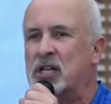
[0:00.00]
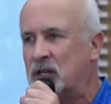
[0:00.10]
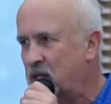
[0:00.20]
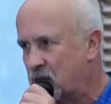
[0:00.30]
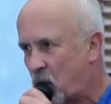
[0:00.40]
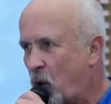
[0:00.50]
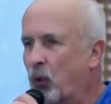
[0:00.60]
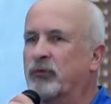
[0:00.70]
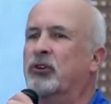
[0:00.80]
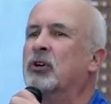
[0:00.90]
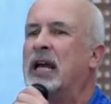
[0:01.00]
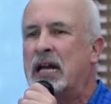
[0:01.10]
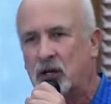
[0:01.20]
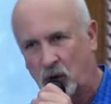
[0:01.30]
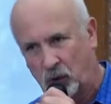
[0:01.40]
into this over
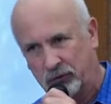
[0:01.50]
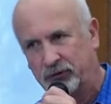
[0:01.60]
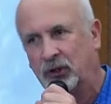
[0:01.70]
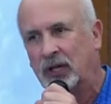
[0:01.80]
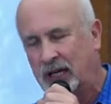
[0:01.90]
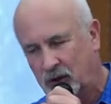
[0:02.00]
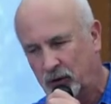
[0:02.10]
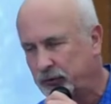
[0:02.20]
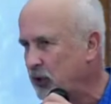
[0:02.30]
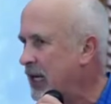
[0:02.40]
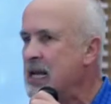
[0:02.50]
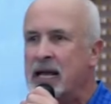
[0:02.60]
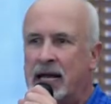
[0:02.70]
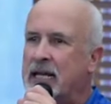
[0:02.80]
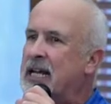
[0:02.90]
and over and over.
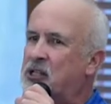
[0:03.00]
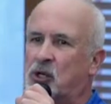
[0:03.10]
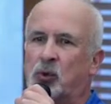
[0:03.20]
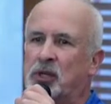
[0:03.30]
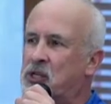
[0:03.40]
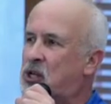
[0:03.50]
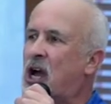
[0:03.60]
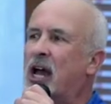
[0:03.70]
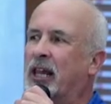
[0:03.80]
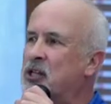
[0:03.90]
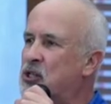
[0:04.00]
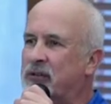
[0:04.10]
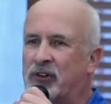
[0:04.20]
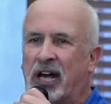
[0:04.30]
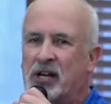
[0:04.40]
He gets it with his college
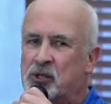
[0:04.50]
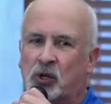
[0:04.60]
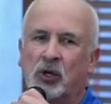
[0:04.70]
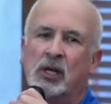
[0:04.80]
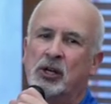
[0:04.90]
advisor.